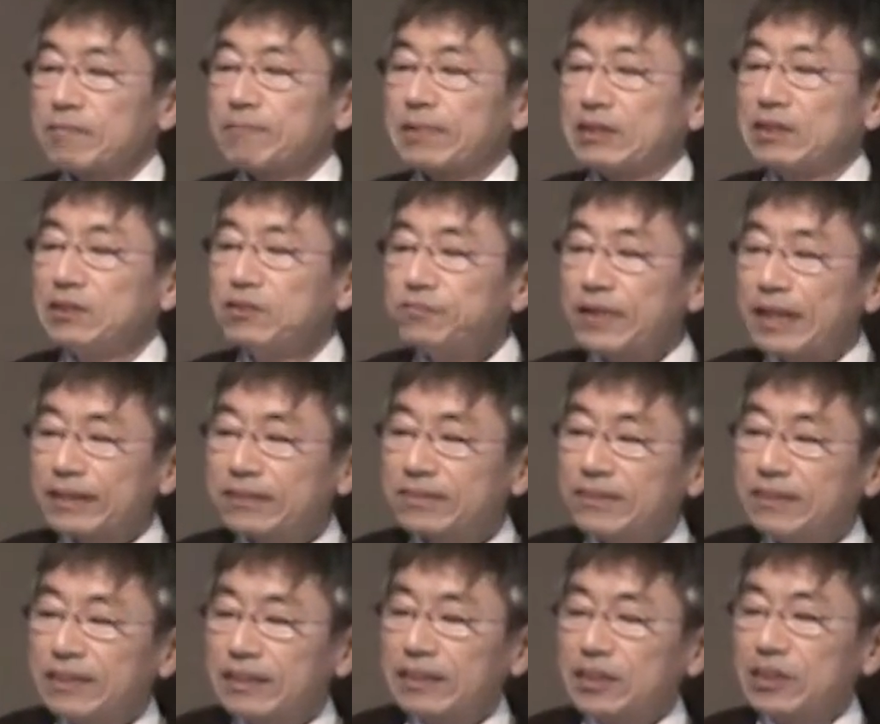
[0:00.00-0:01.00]
But in fact,
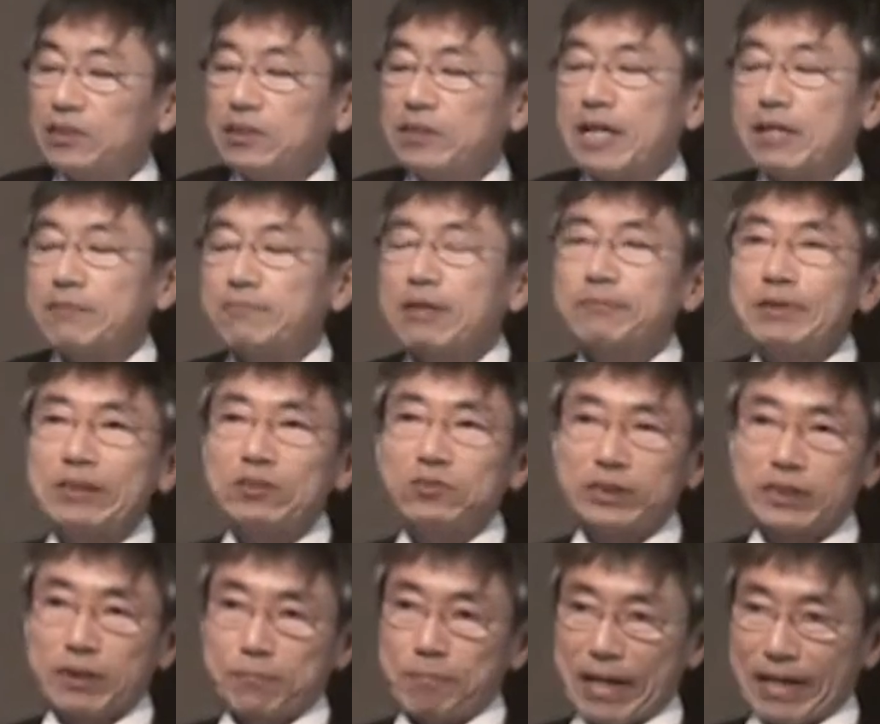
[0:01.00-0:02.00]
he'd never been
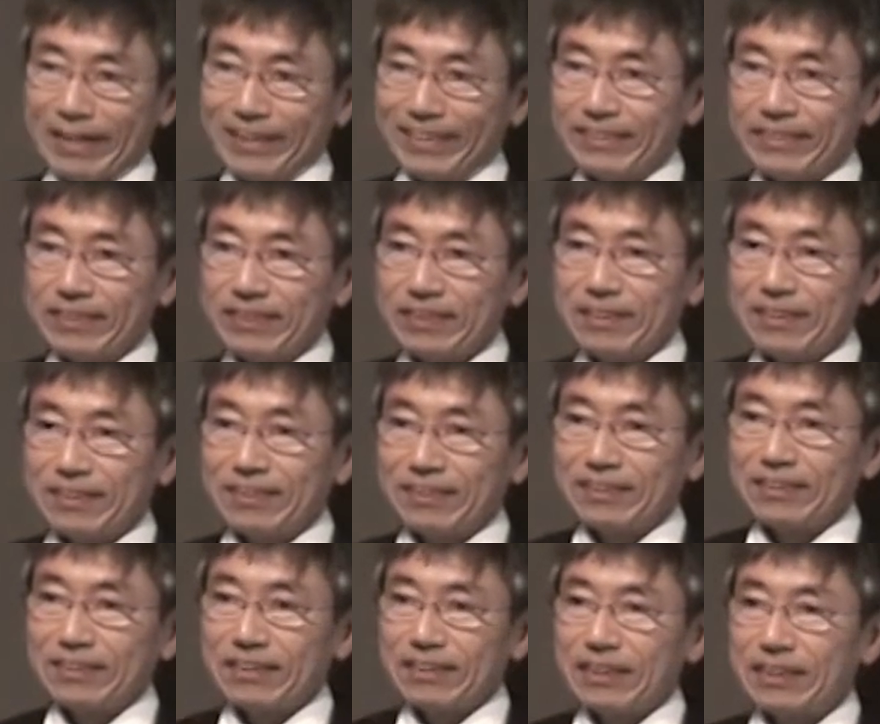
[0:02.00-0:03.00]
to Japan.
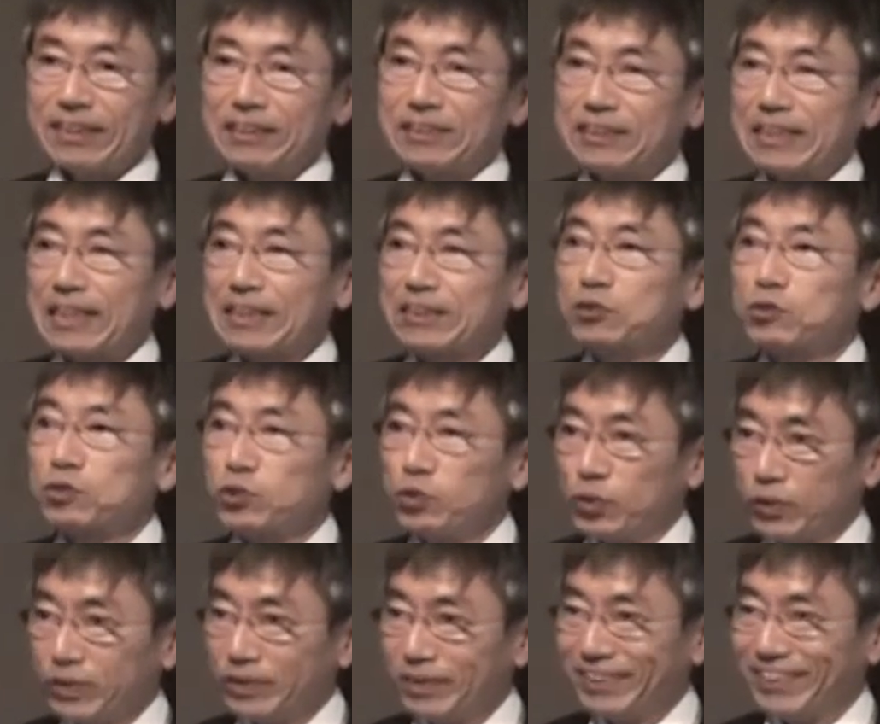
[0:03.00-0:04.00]
It is not
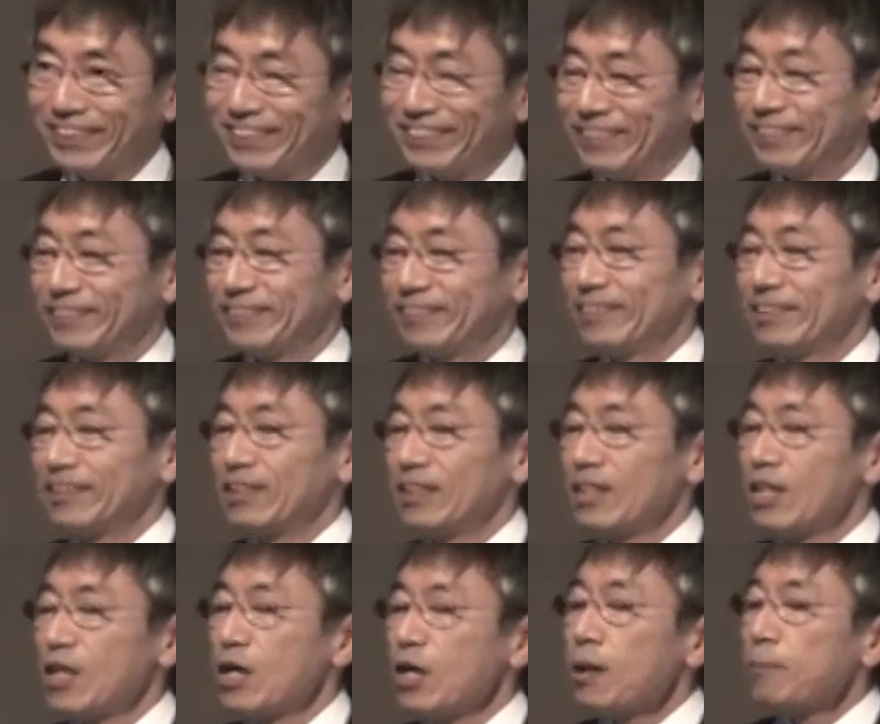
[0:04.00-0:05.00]
true.
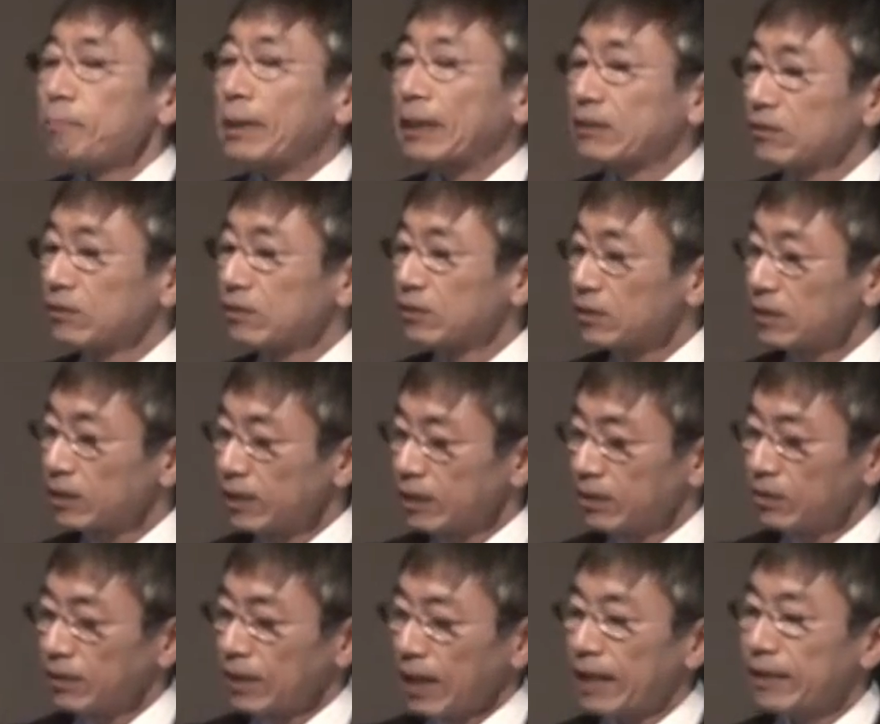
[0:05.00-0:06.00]
But
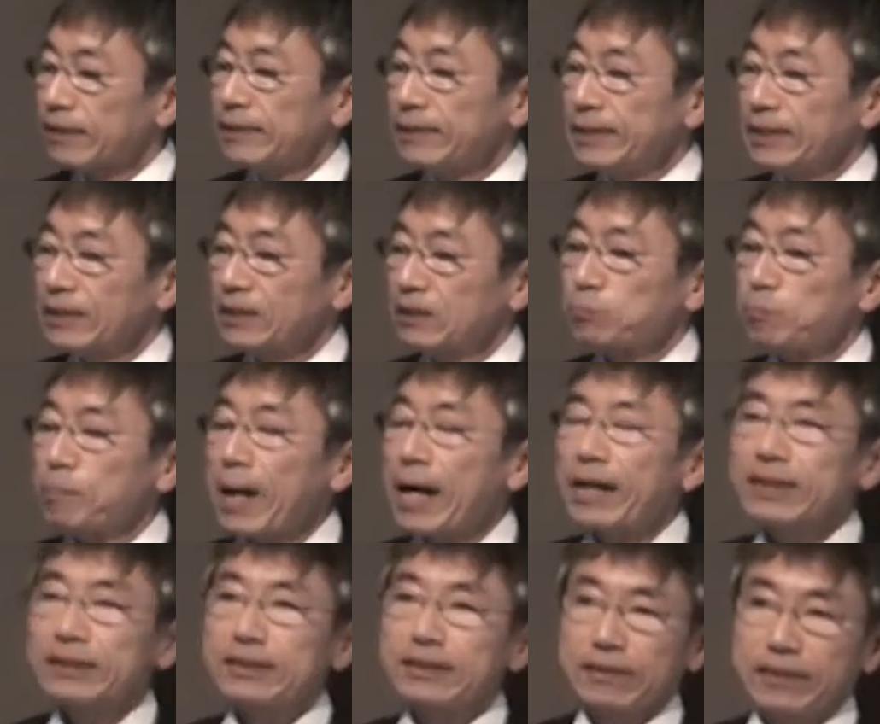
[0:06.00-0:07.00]
still, at least
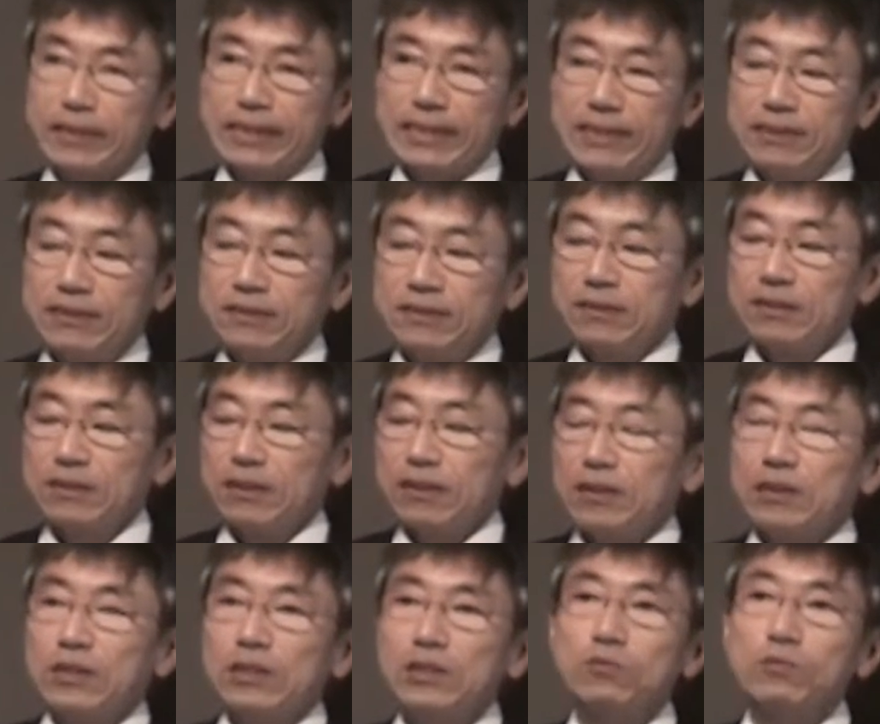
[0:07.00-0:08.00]
partially,
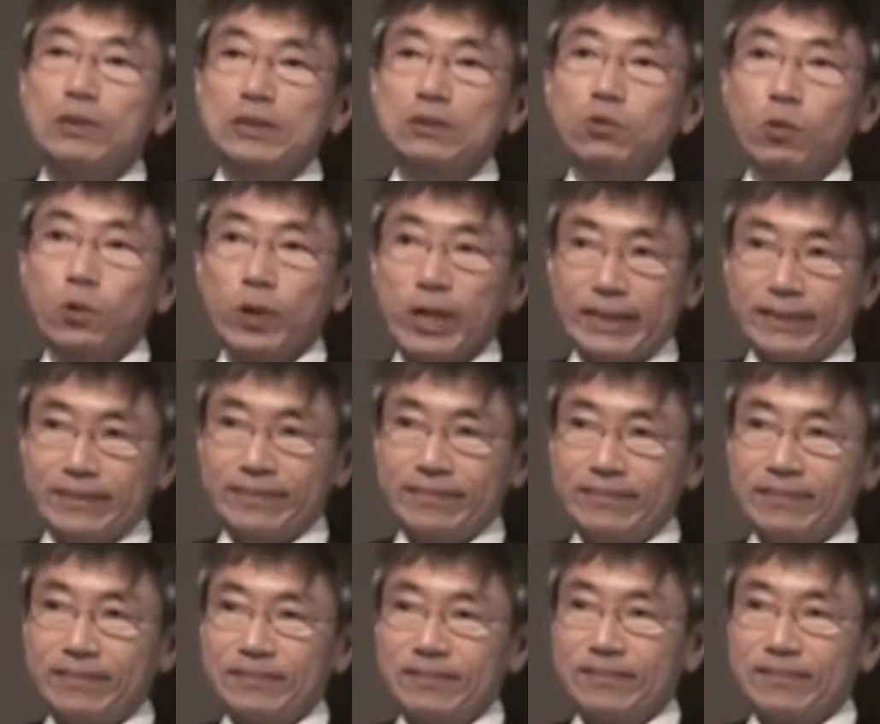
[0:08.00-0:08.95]
it was correct